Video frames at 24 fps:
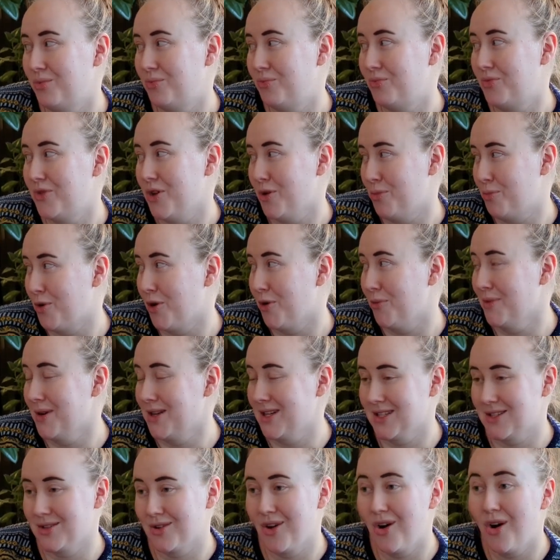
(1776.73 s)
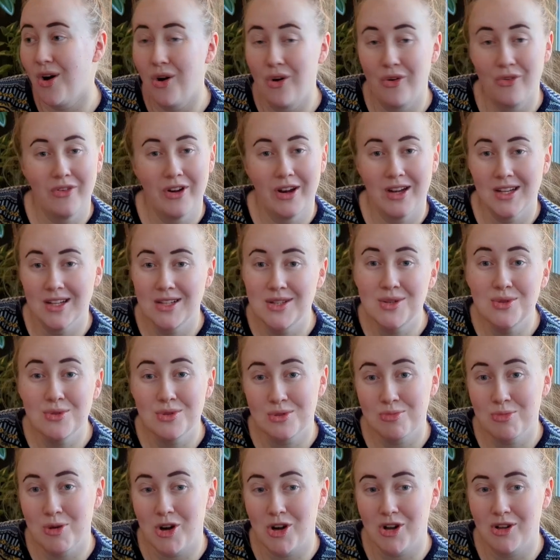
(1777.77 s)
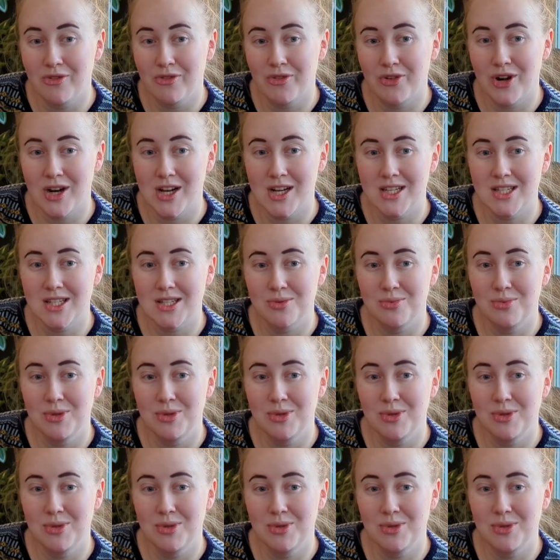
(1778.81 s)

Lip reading: the apartment is already too small for us.